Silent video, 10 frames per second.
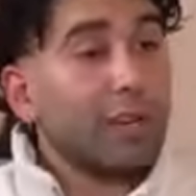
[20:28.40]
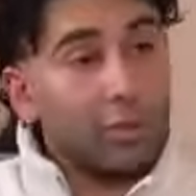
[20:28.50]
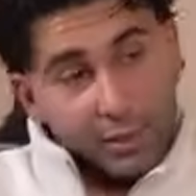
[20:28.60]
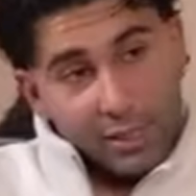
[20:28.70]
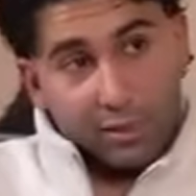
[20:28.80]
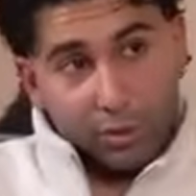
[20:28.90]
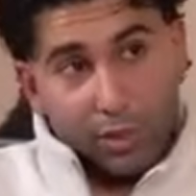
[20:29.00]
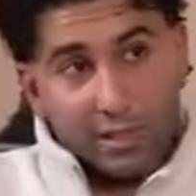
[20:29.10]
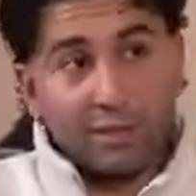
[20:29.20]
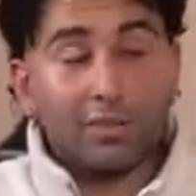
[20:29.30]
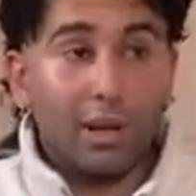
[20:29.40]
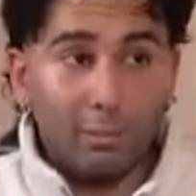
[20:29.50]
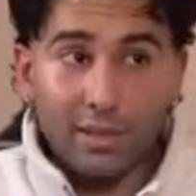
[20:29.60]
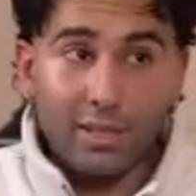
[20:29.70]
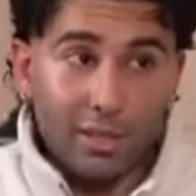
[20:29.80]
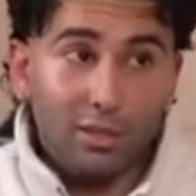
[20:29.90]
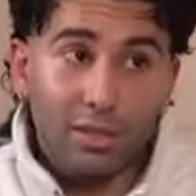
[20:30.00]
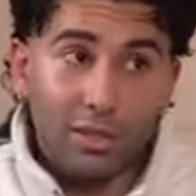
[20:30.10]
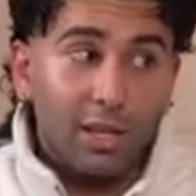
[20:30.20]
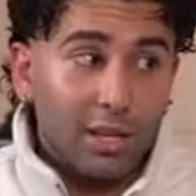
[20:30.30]
if I don't say so myself, the numbers say it
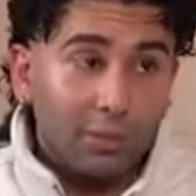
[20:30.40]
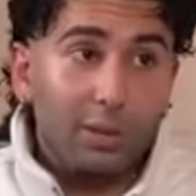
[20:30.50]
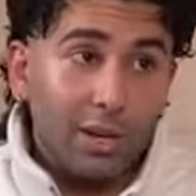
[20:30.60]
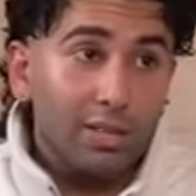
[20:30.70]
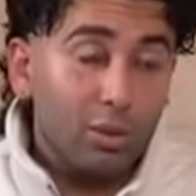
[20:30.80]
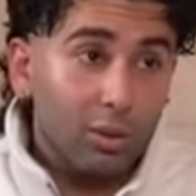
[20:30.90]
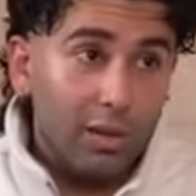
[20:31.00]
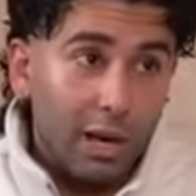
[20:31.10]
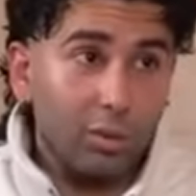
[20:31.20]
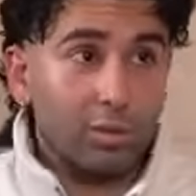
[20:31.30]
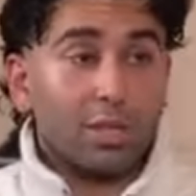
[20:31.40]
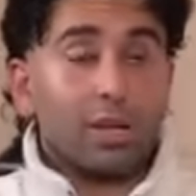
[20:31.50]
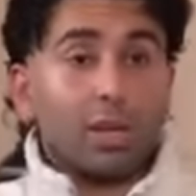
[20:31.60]
because we were sold out.